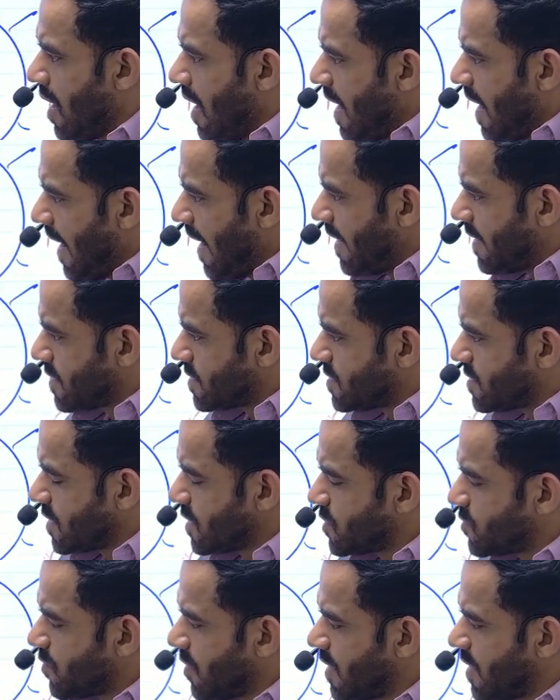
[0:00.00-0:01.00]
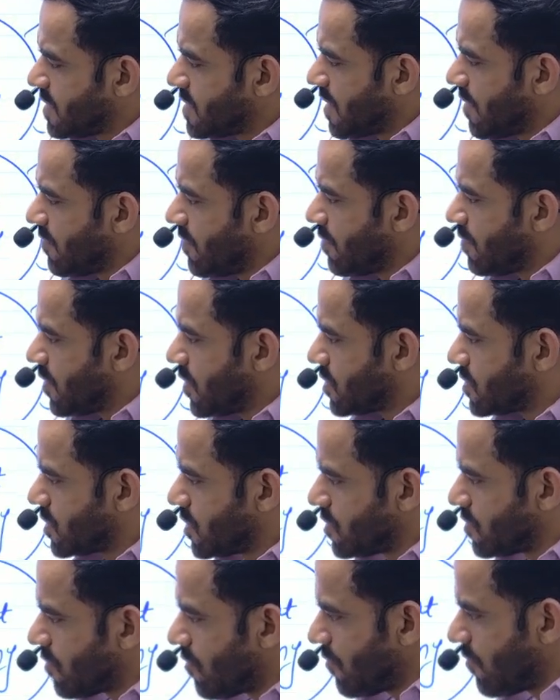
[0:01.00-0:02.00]
and
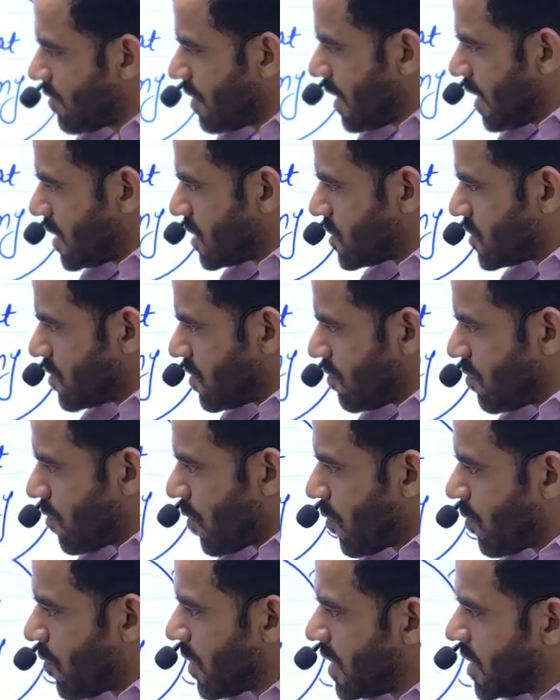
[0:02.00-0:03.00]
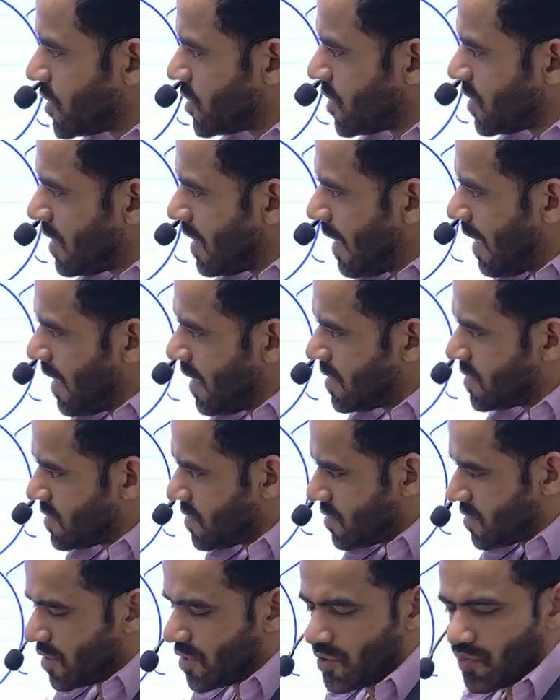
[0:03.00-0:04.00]
6.7% of its population is
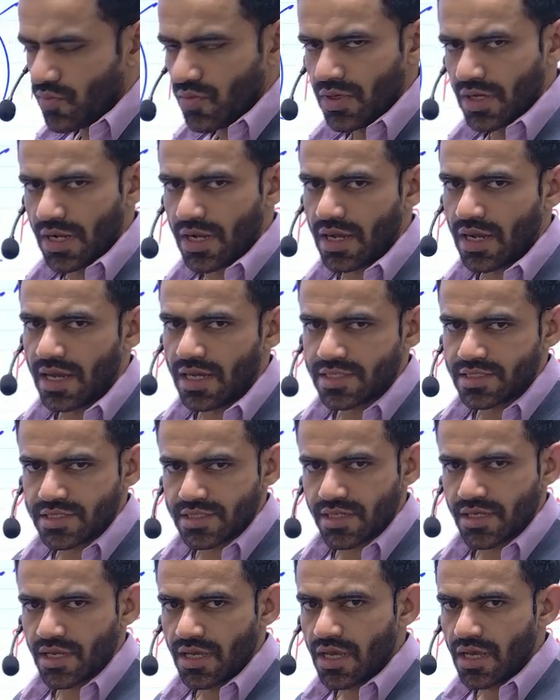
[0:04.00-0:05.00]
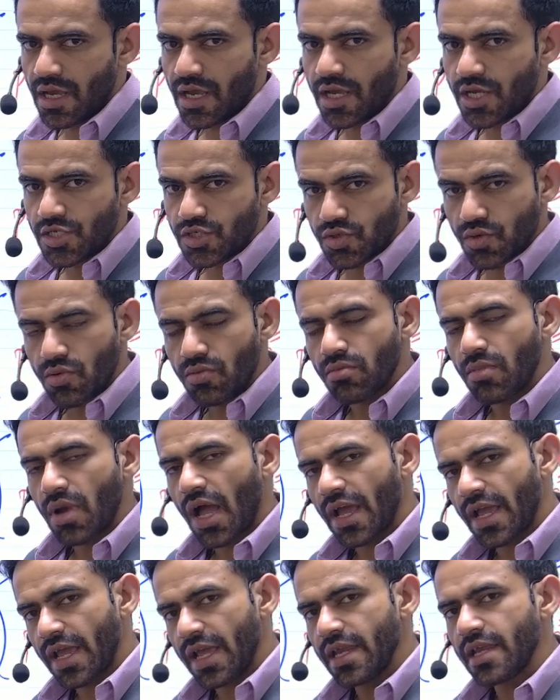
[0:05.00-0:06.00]
scheduled caste. So
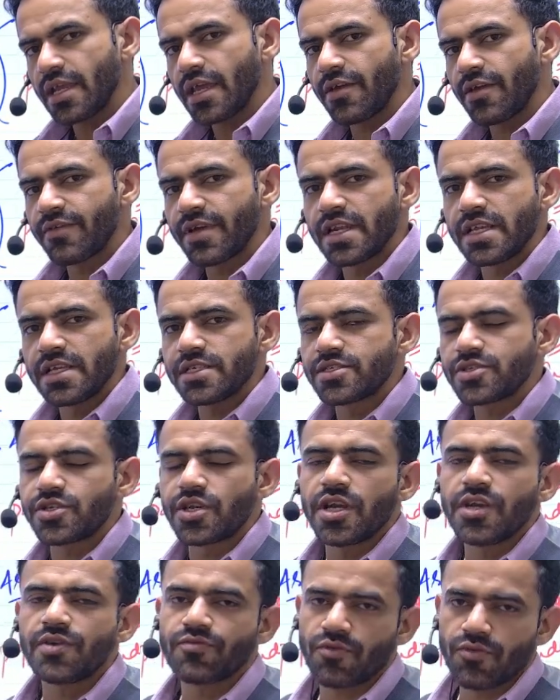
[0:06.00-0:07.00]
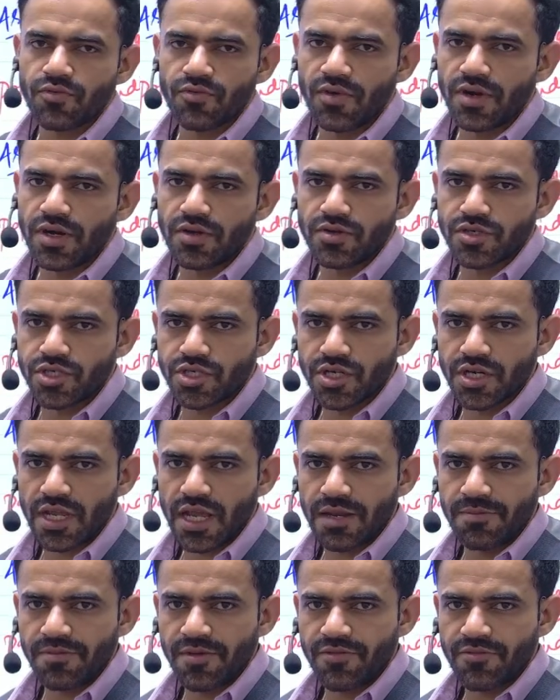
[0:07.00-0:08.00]
again, a very straightforward question
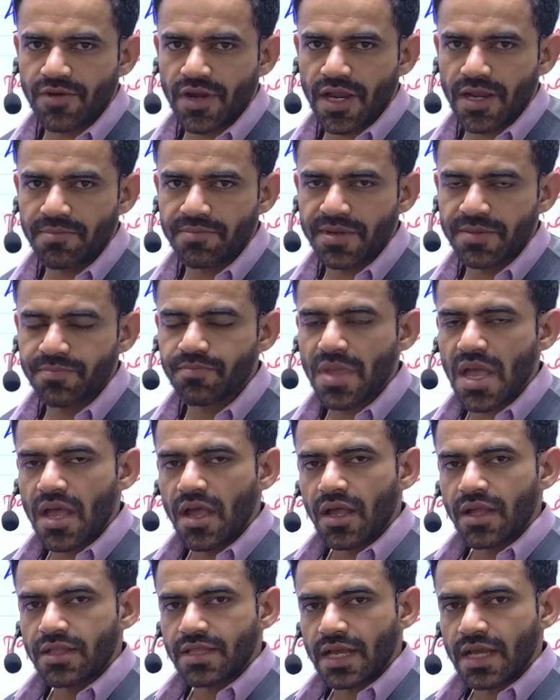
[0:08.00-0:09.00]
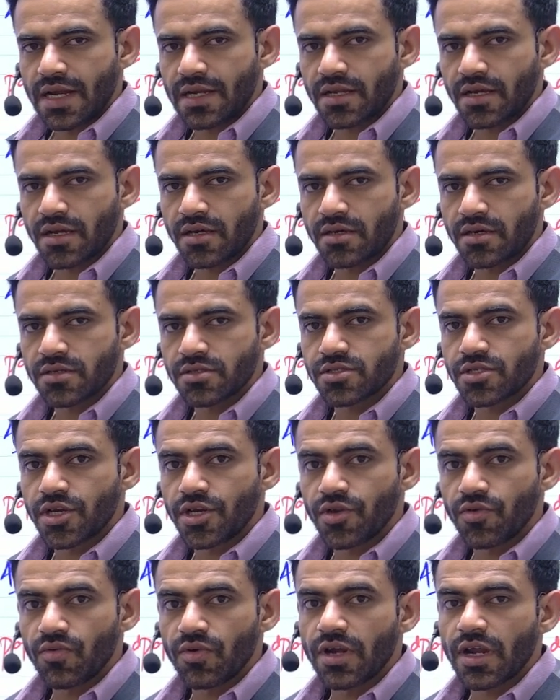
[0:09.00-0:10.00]
can be framed that
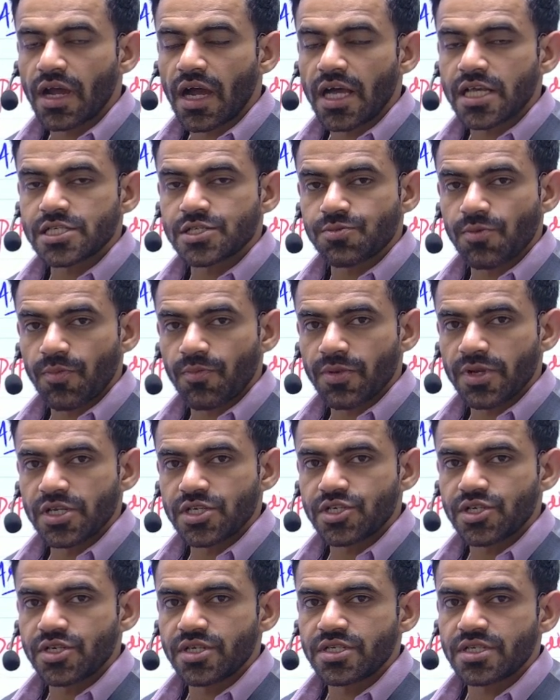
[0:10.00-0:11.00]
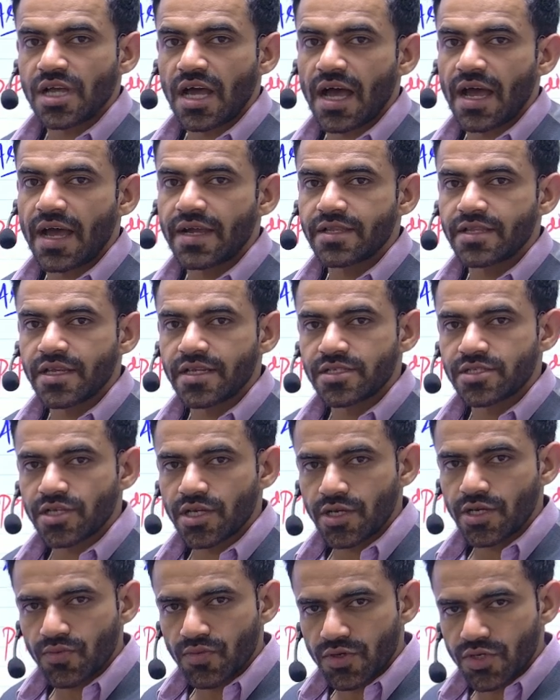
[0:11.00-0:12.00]
scheduled caste population is higher than
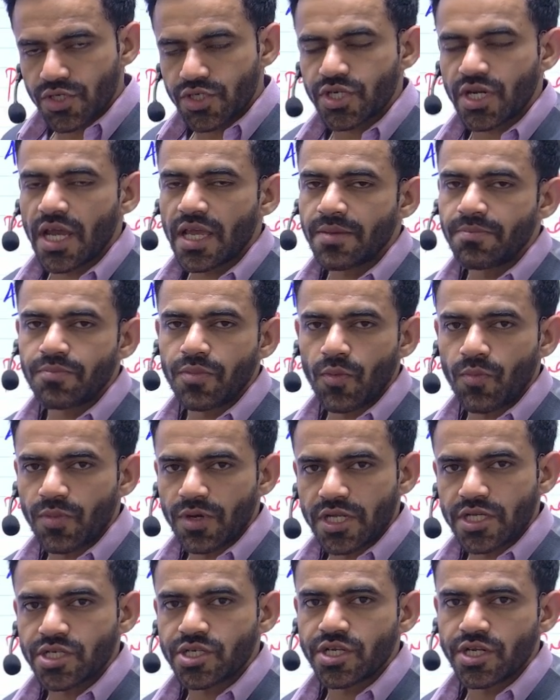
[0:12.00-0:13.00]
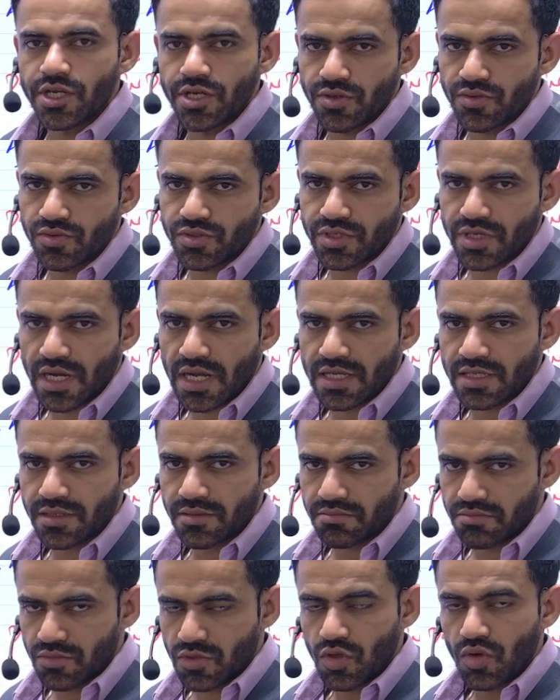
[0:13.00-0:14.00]
scheduled tribe population in Gujarat.
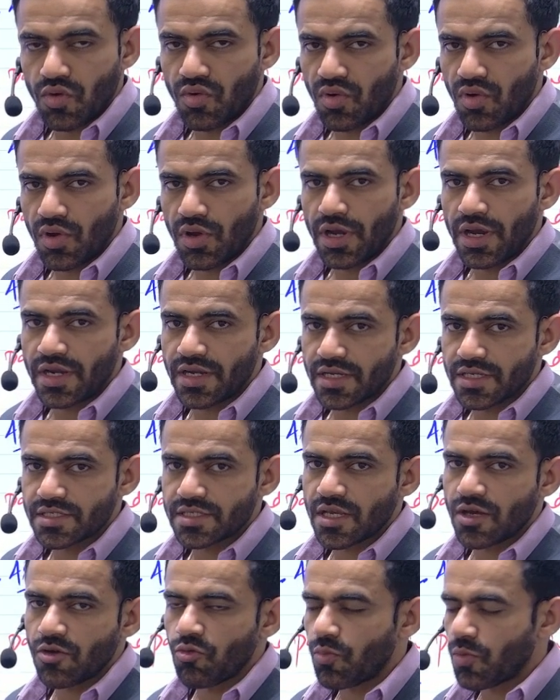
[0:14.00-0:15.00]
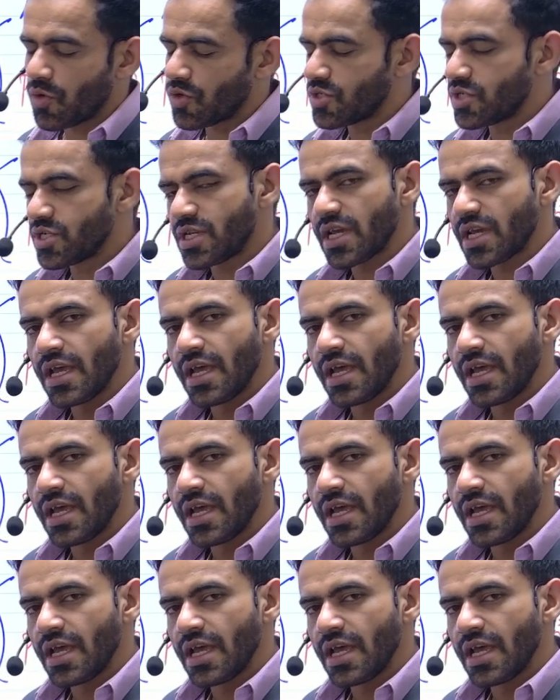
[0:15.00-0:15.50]
No, it is the opposite.